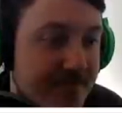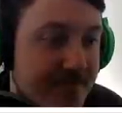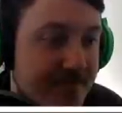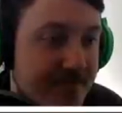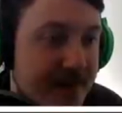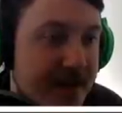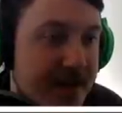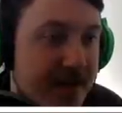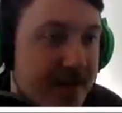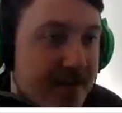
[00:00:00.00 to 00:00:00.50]

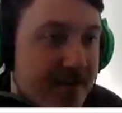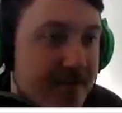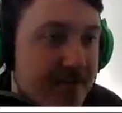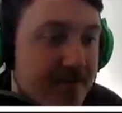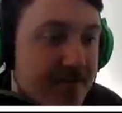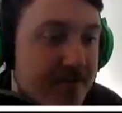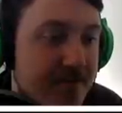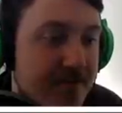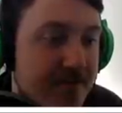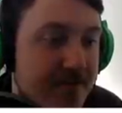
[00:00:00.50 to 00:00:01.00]
Hey, hey,
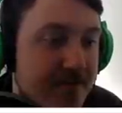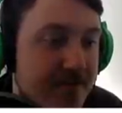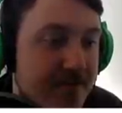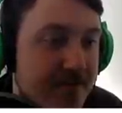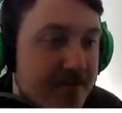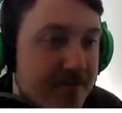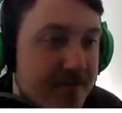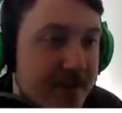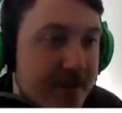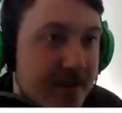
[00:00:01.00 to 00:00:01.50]
where'd he
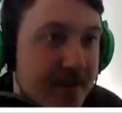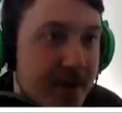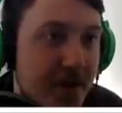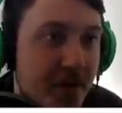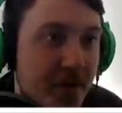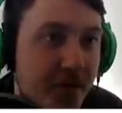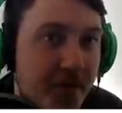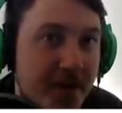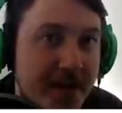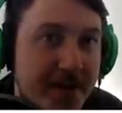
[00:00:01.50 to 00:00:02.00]
go? Where'd the
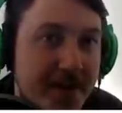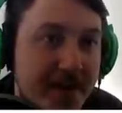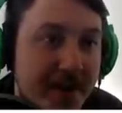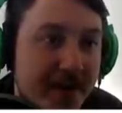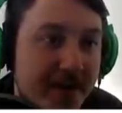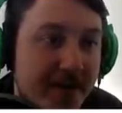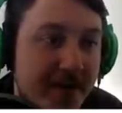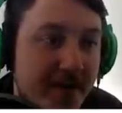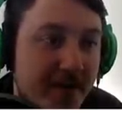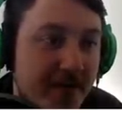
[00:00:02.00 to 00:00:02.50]
old
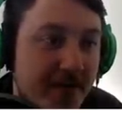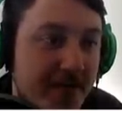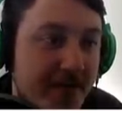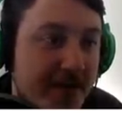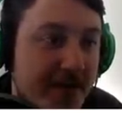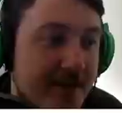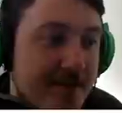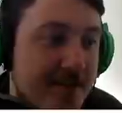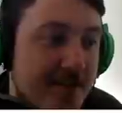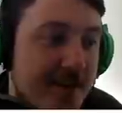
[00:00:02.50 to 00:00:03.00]
redneck go?
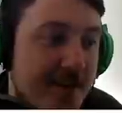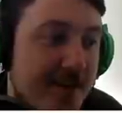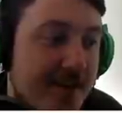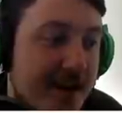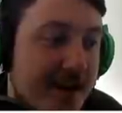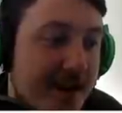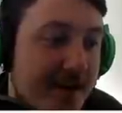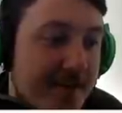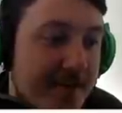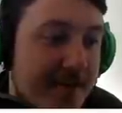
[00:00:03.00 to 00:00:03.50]
You come